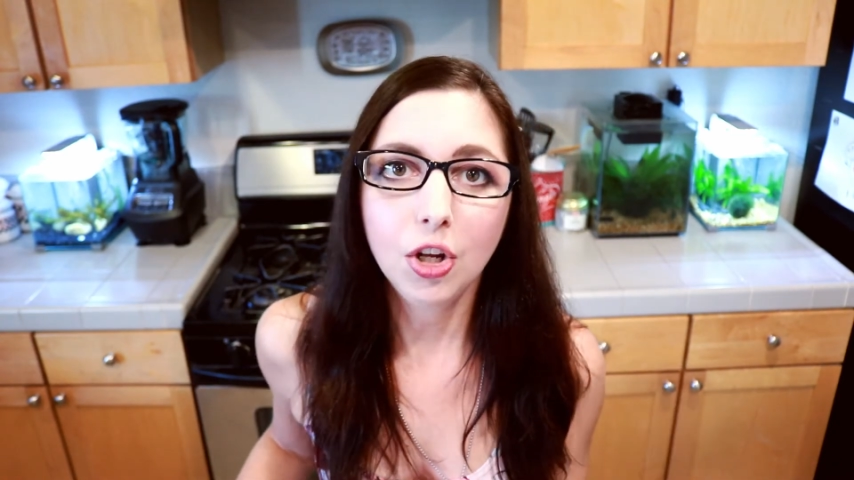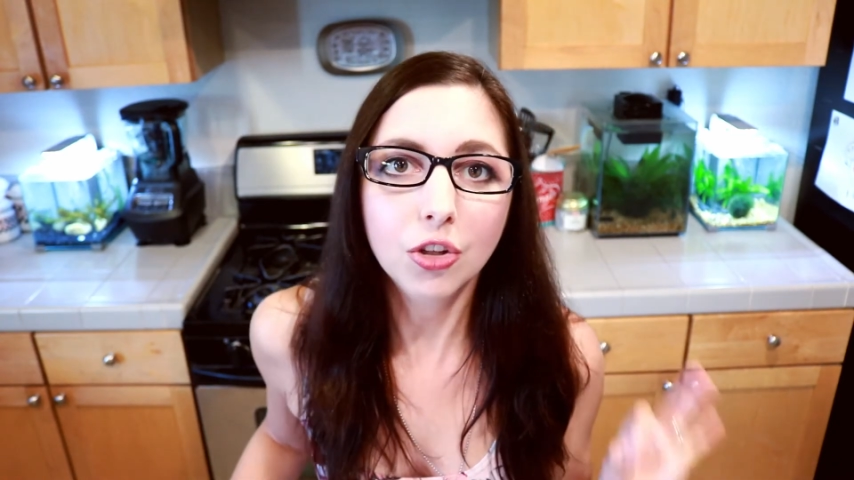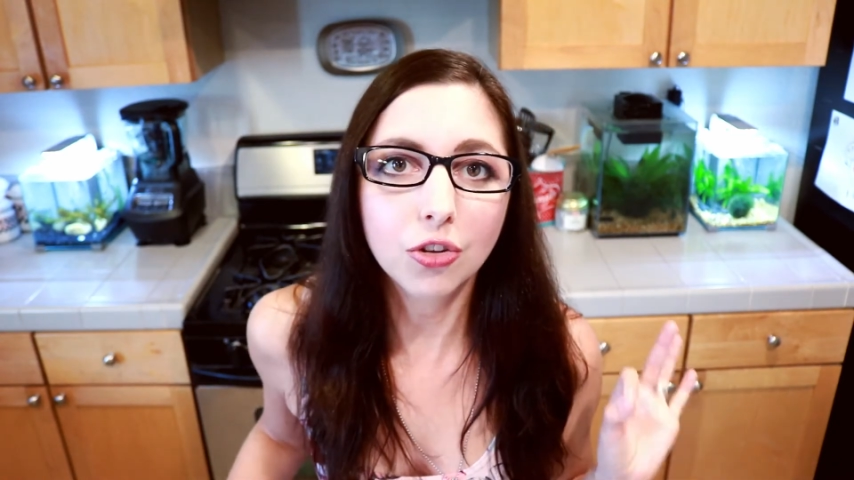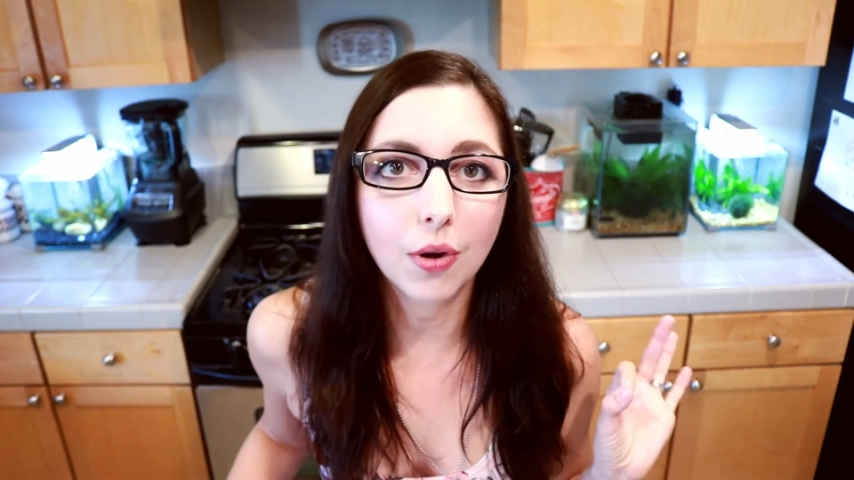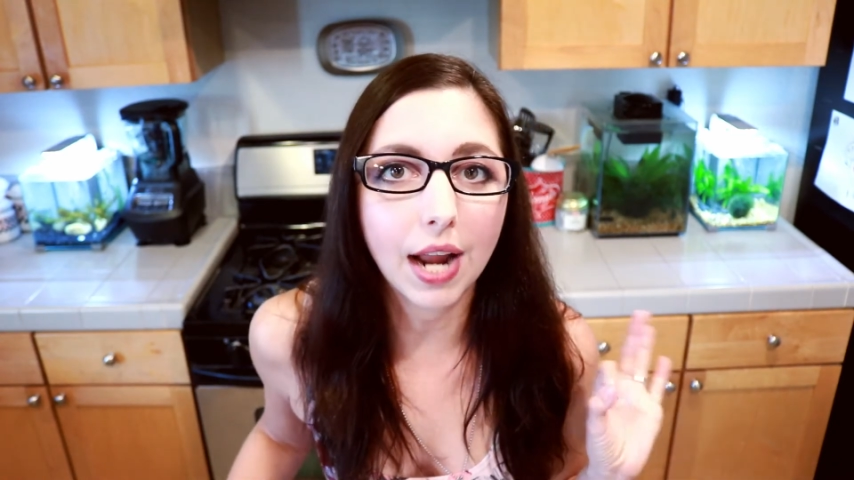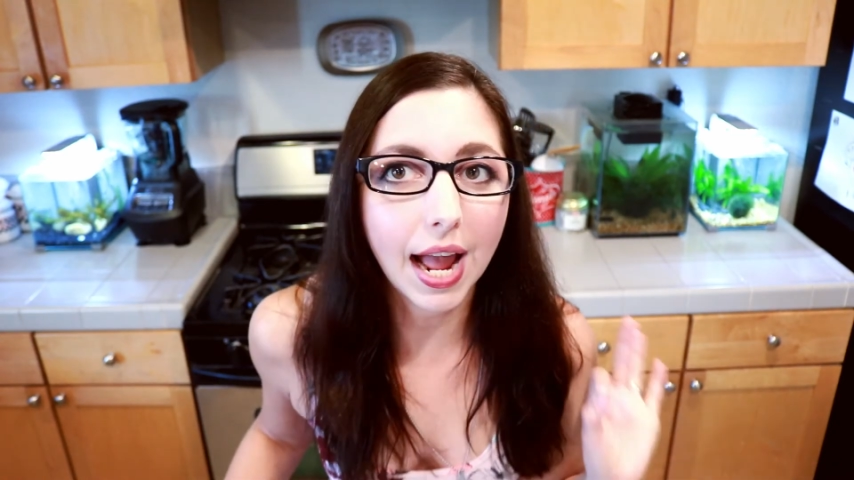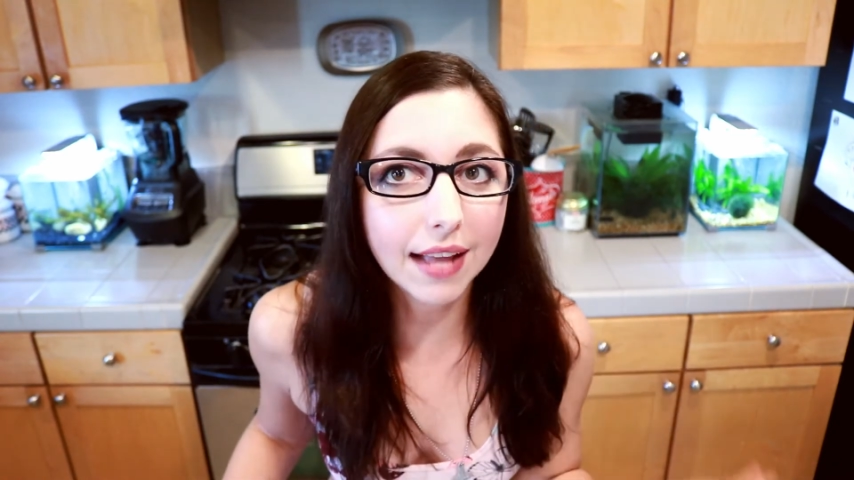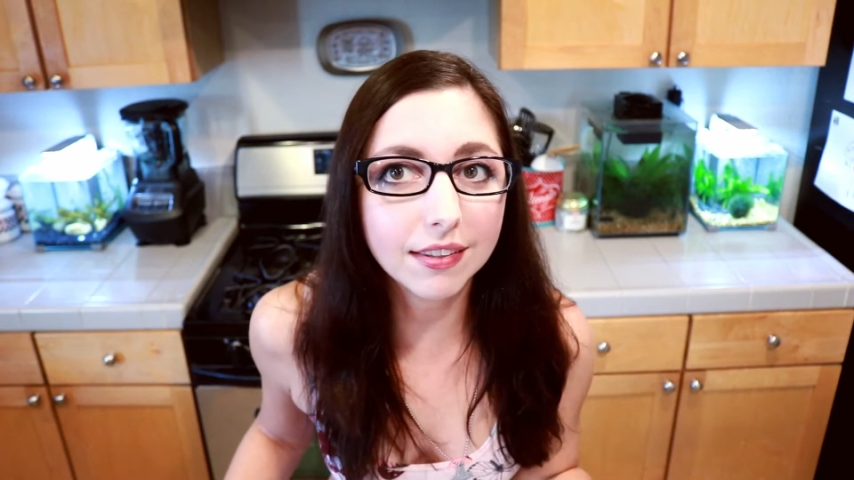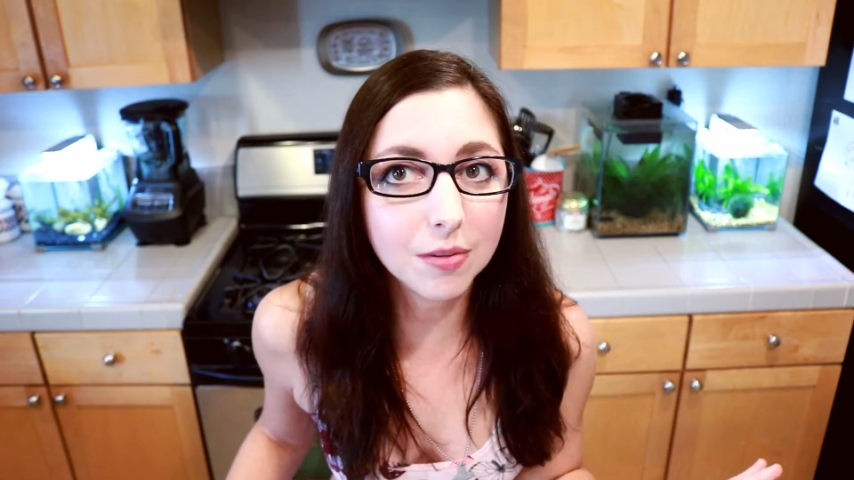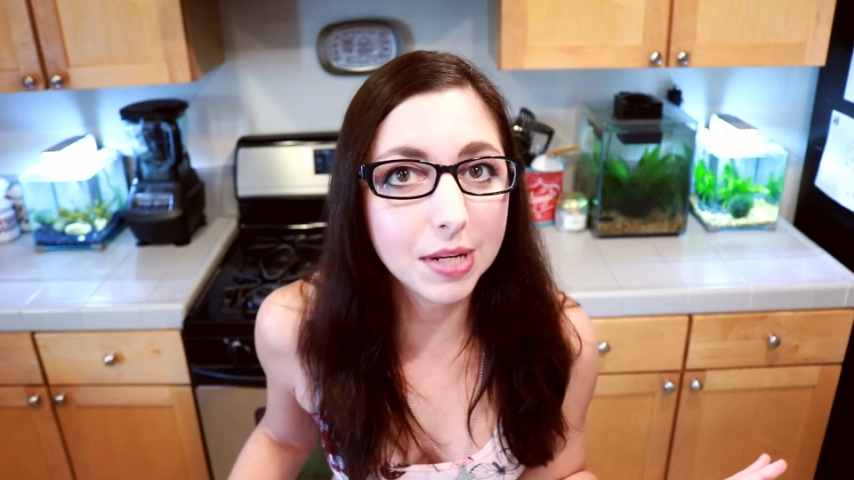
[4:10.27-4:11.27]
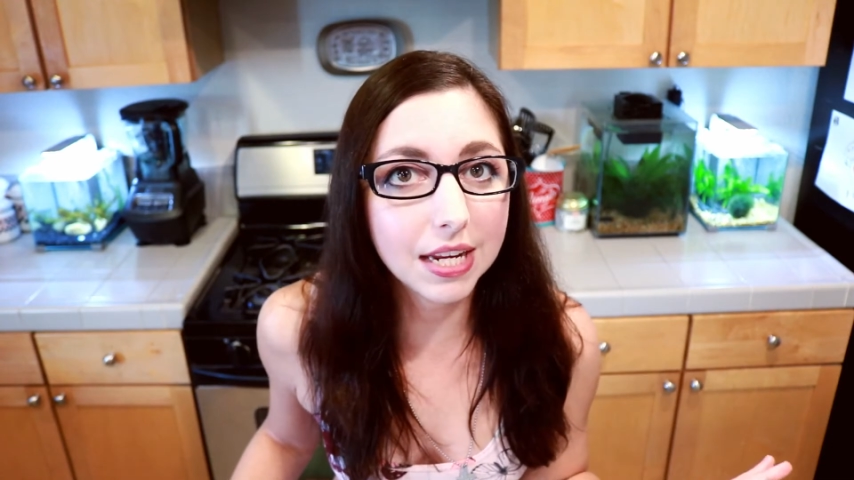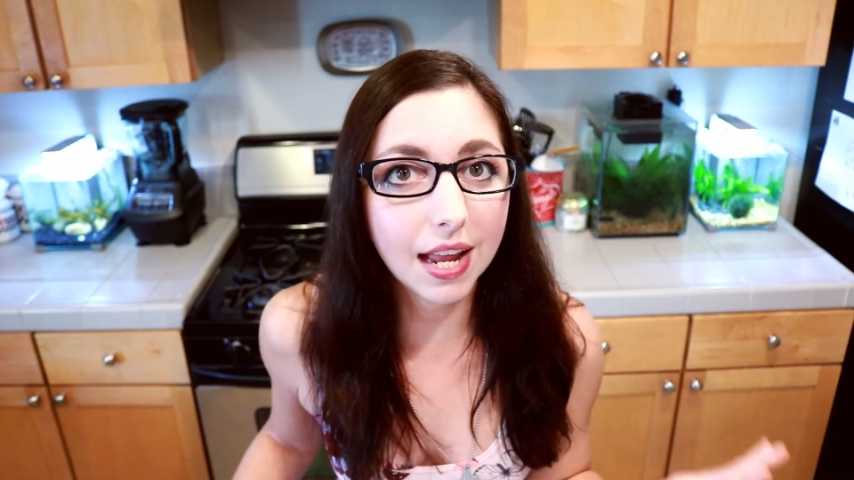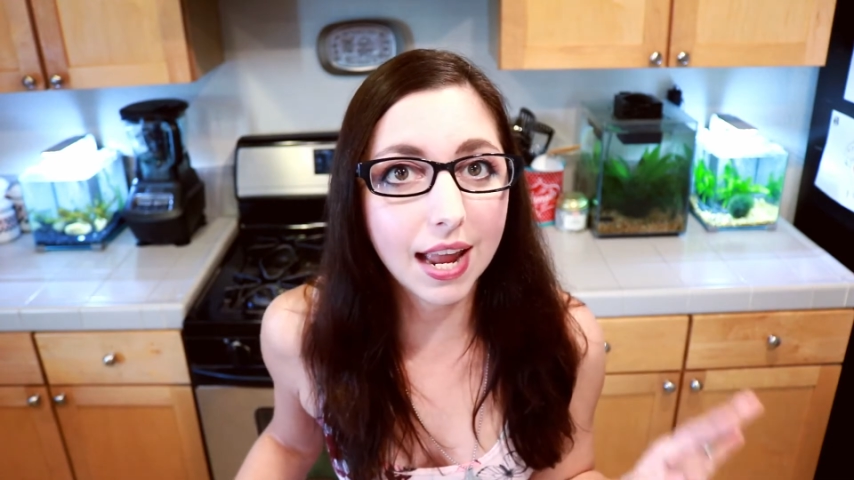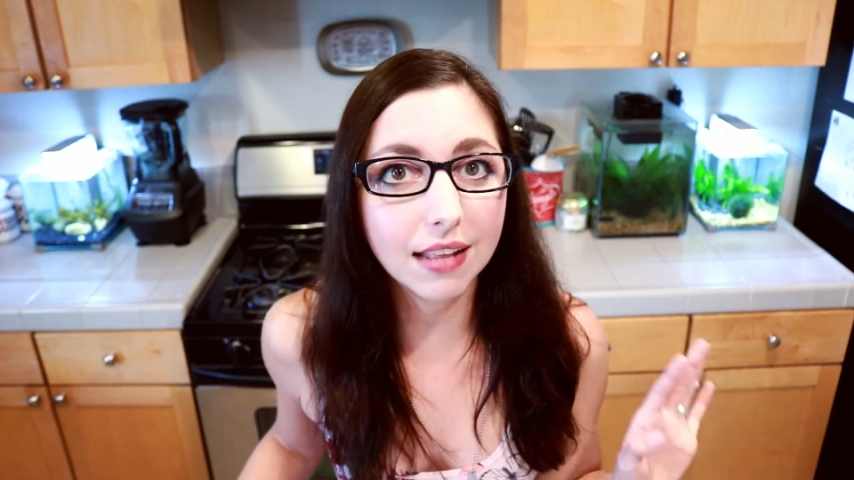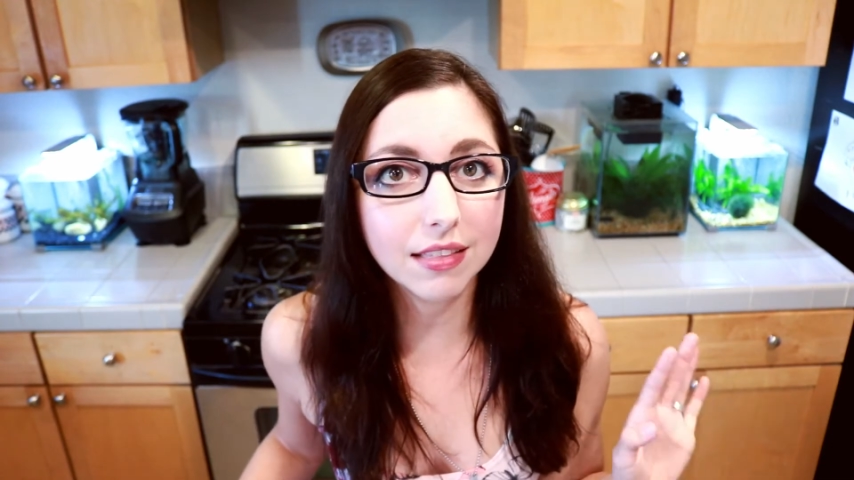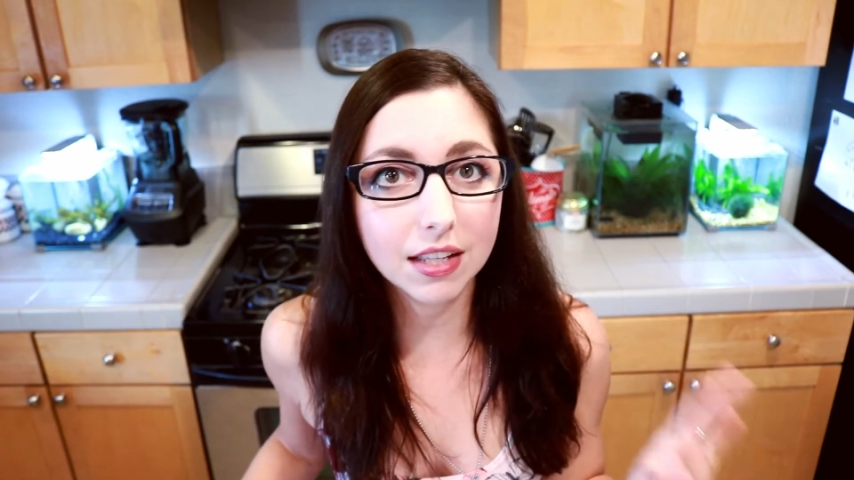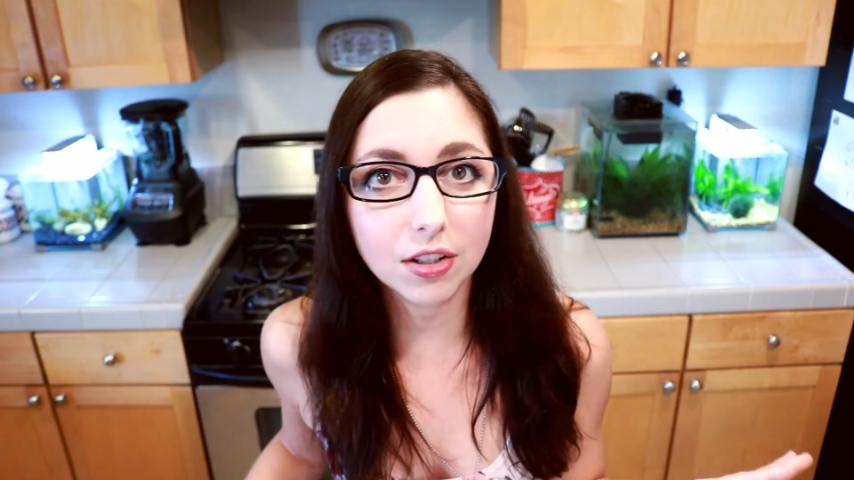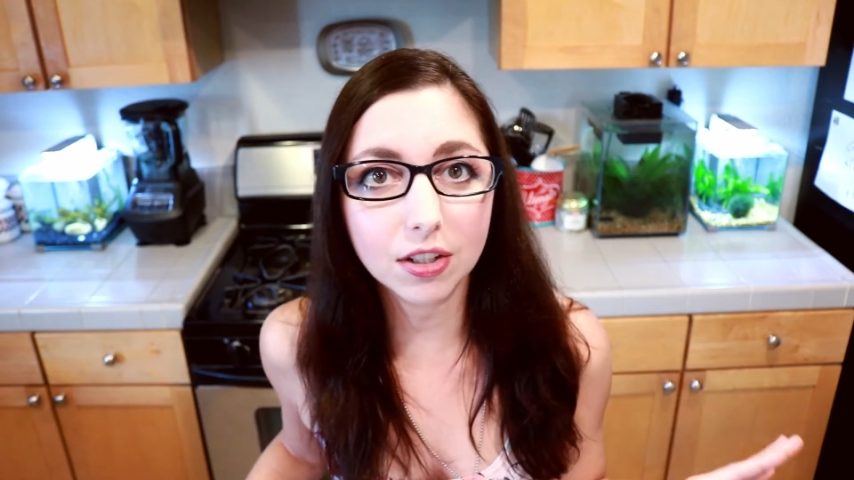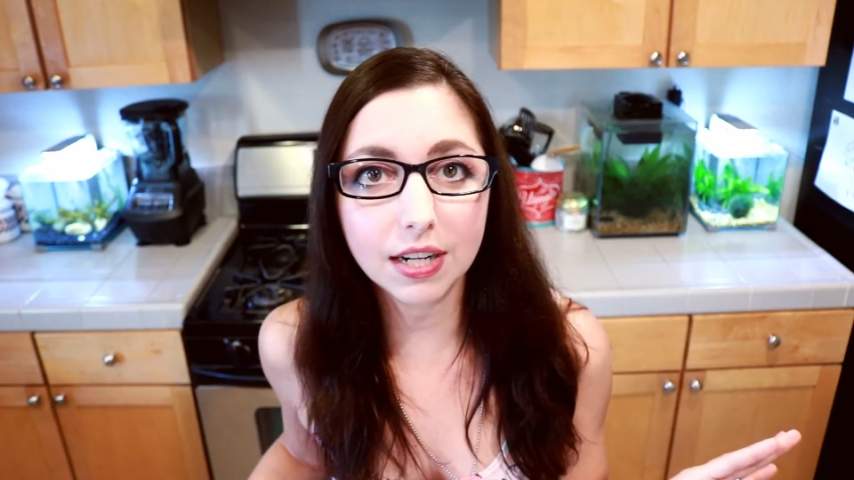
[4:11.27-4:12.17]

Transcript: So it has to be a litter,